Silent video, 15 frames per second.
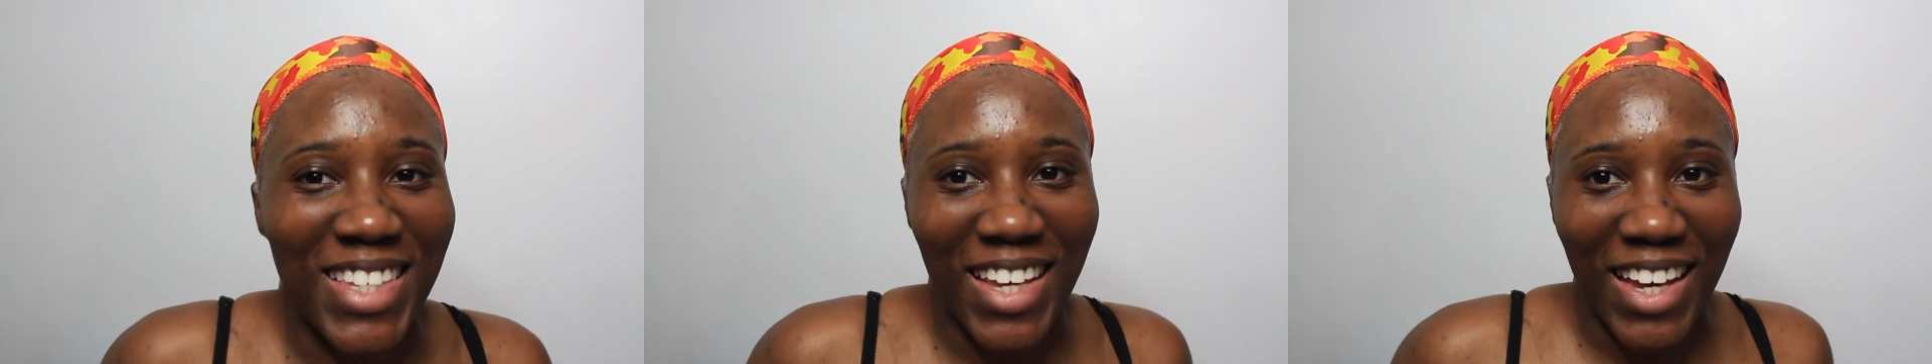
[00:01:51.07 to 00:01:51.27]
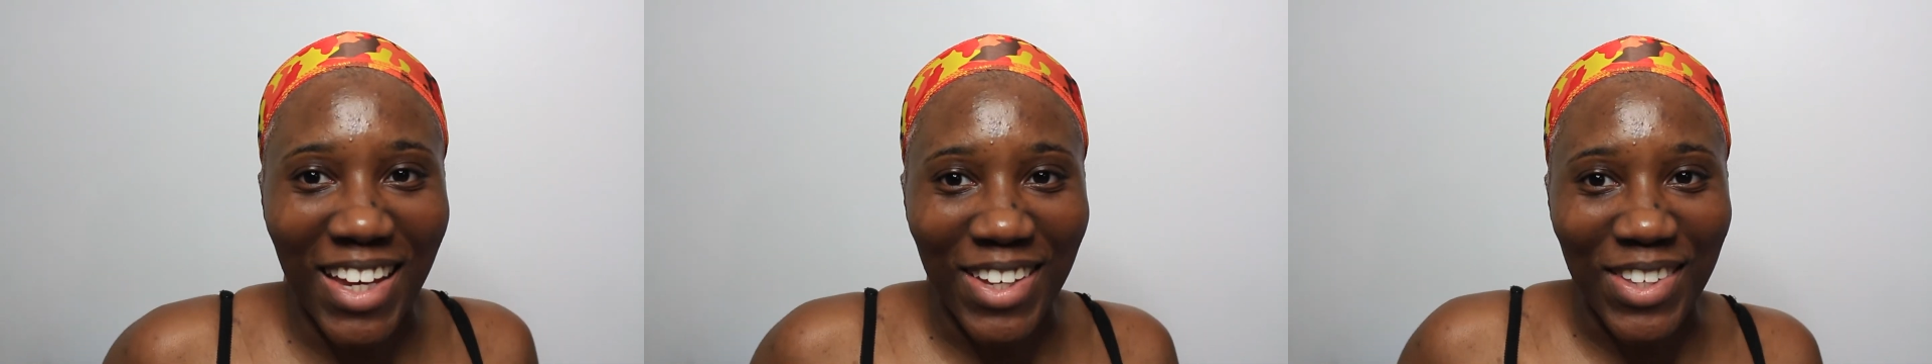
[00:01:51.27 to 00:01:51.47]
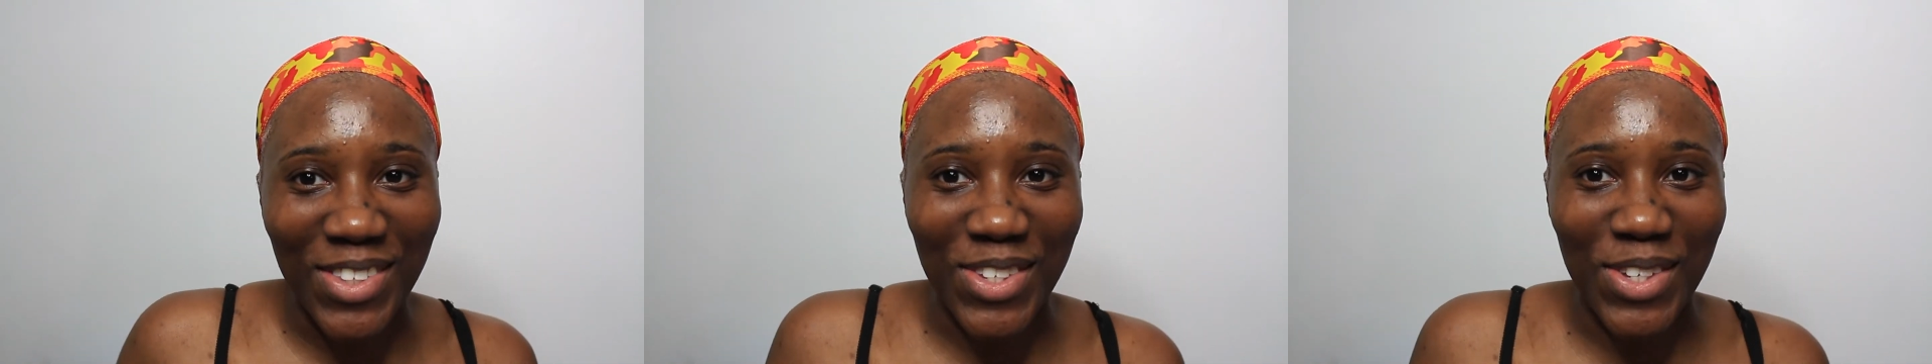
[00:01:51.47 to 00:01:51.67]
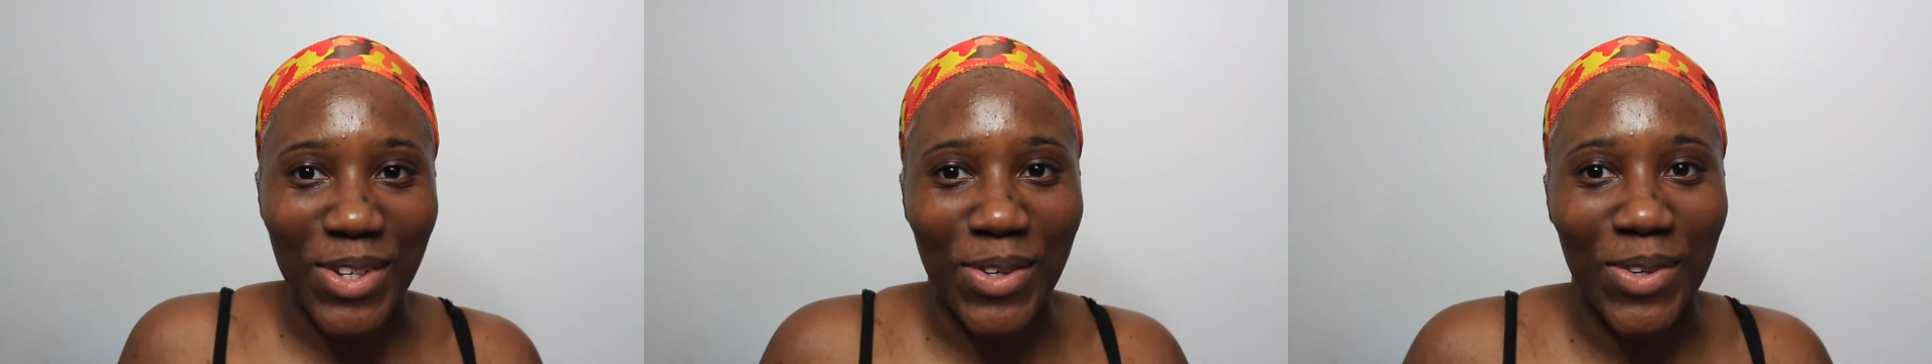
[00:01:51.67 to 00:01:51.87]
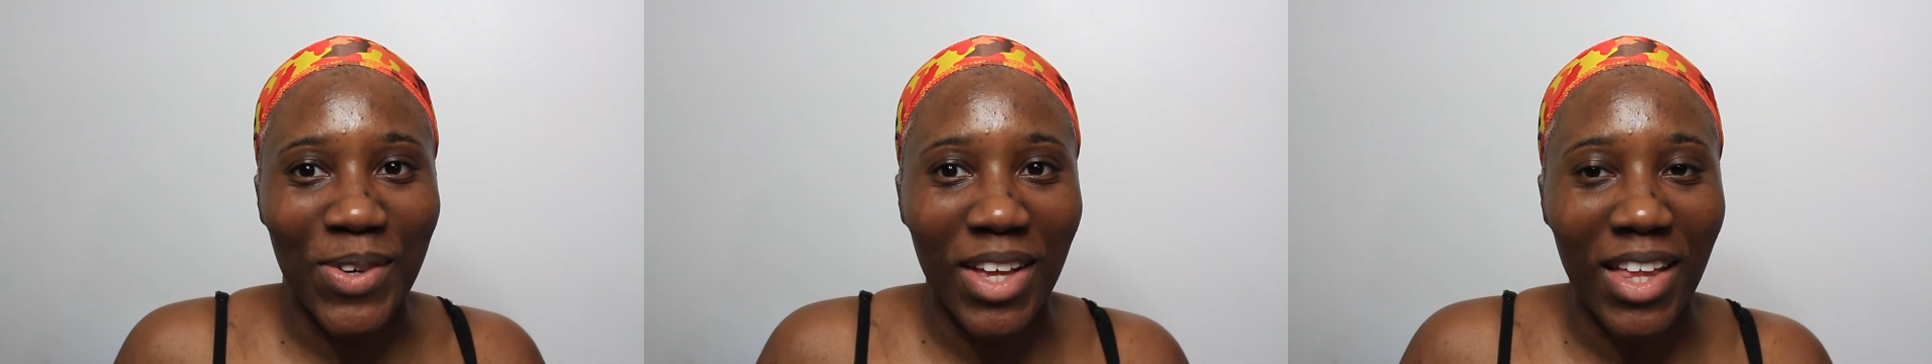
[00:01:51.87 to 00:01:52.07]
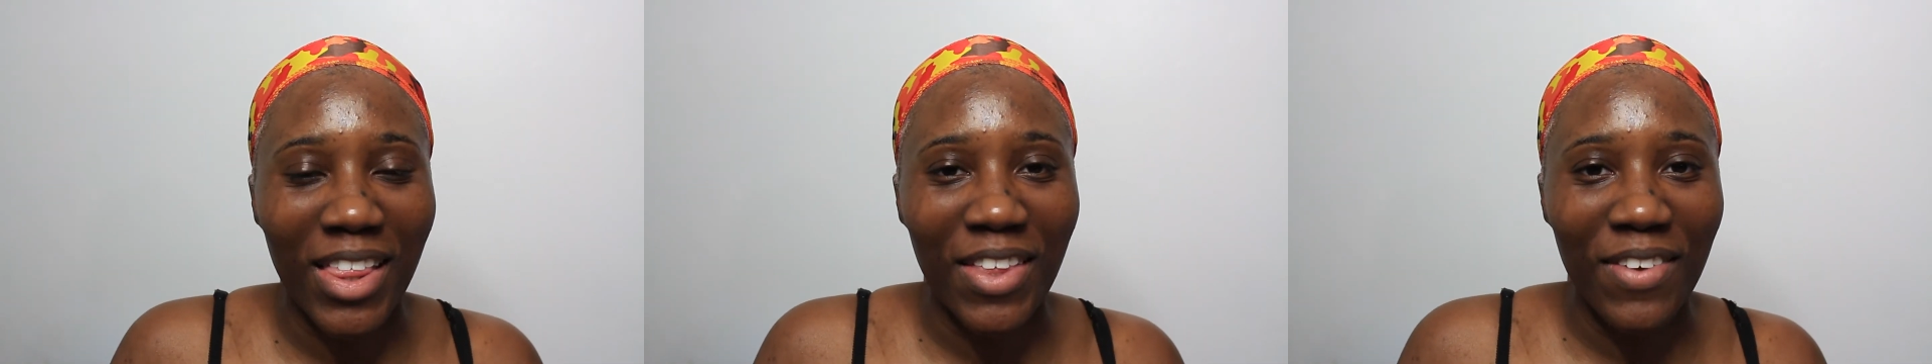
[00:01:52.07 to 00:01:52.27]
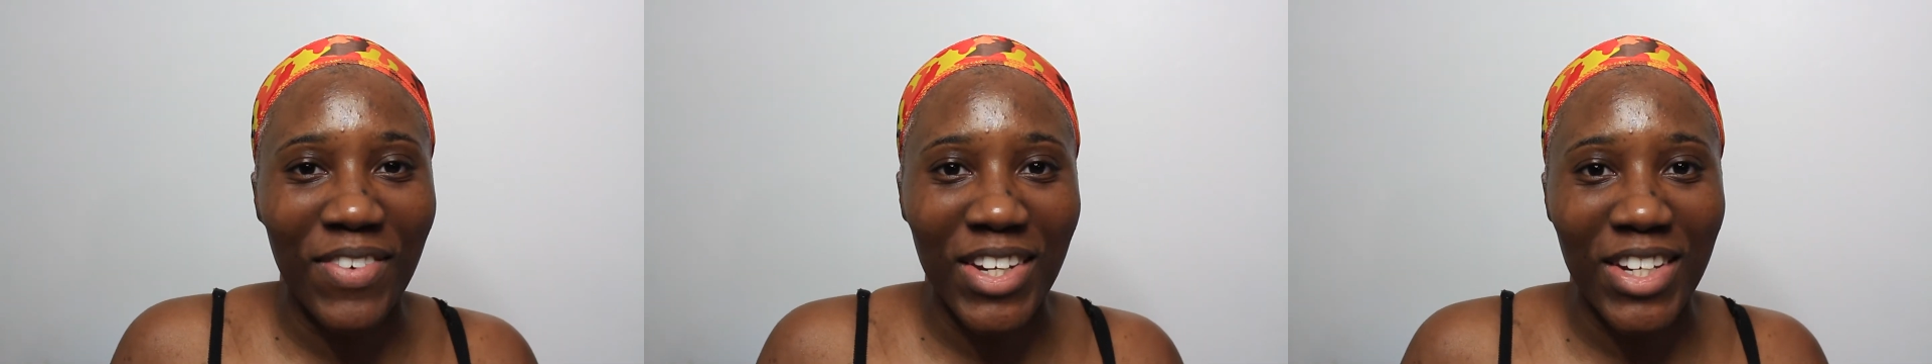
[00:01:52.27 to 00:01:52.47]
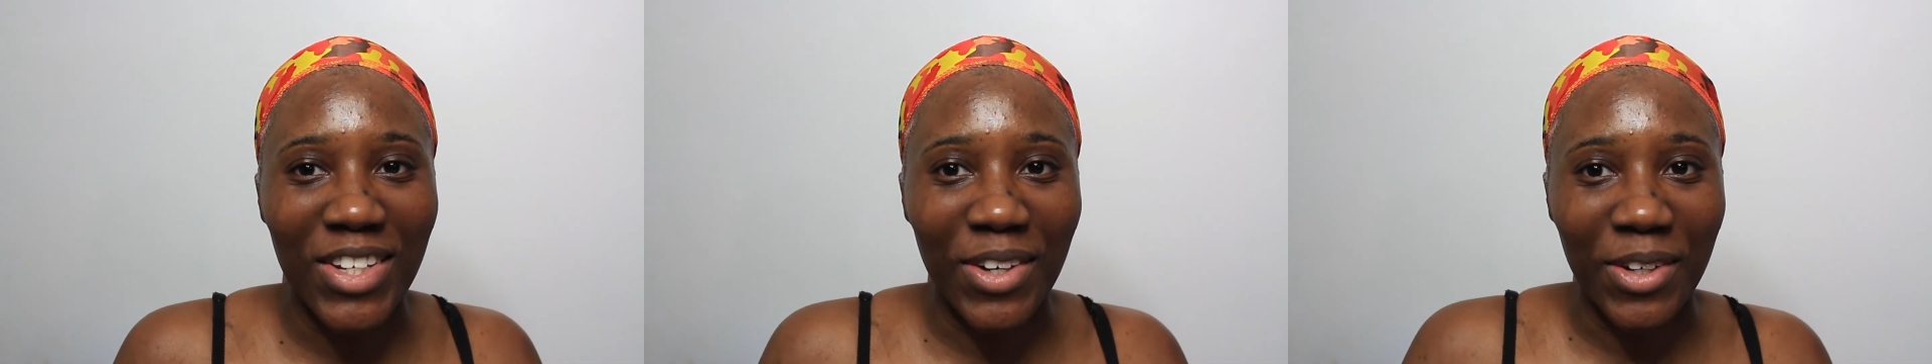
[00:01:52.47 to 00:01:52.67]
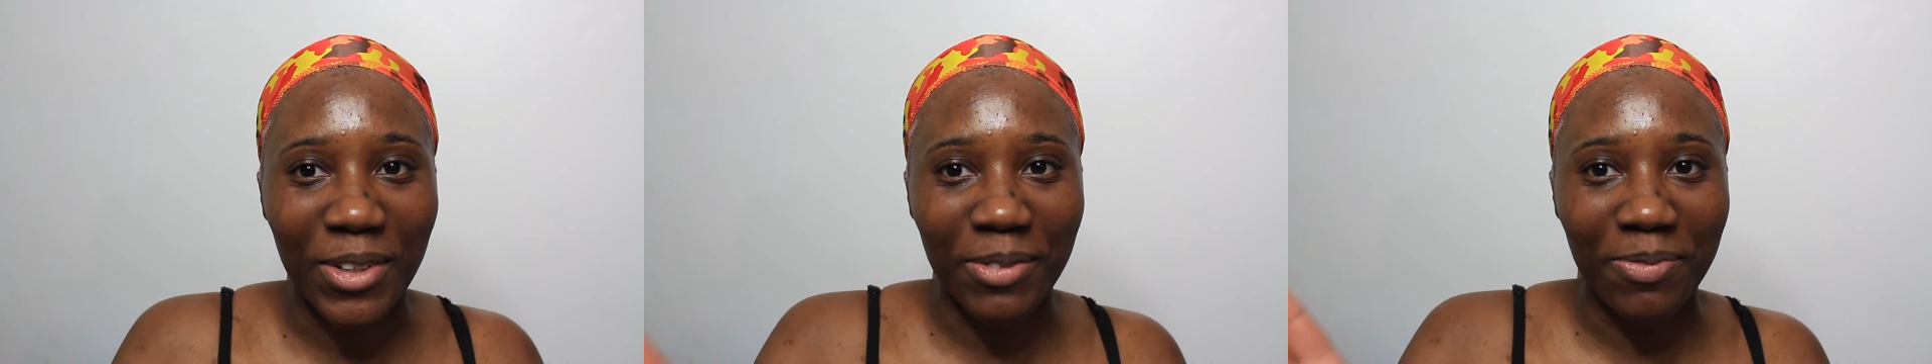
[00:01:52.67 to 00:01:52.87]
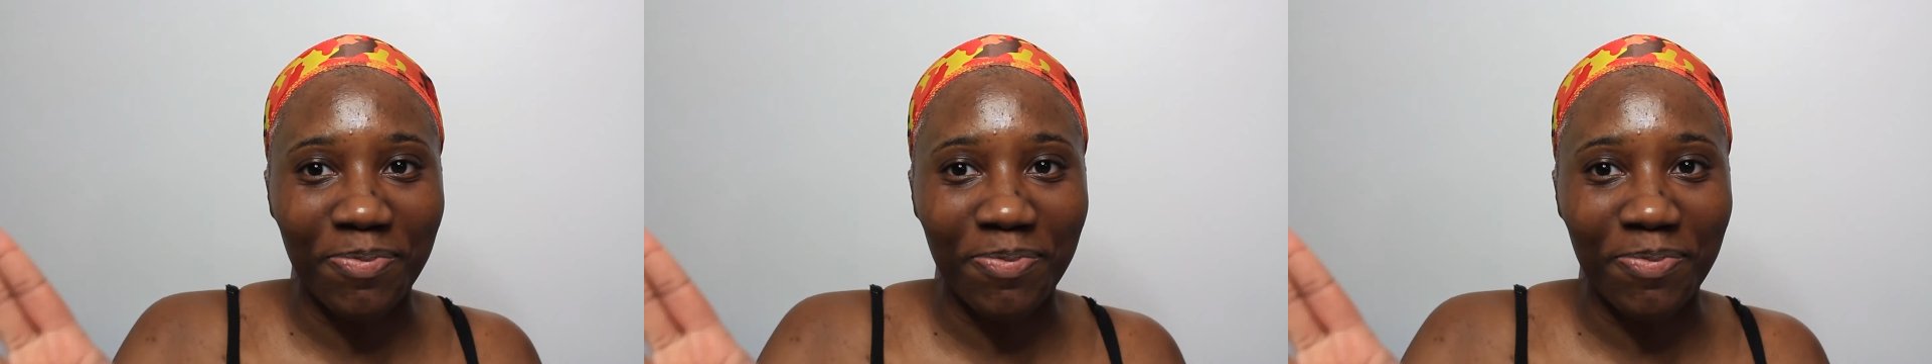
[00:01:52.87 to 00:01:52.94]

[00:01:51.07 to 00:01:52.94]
get into the video.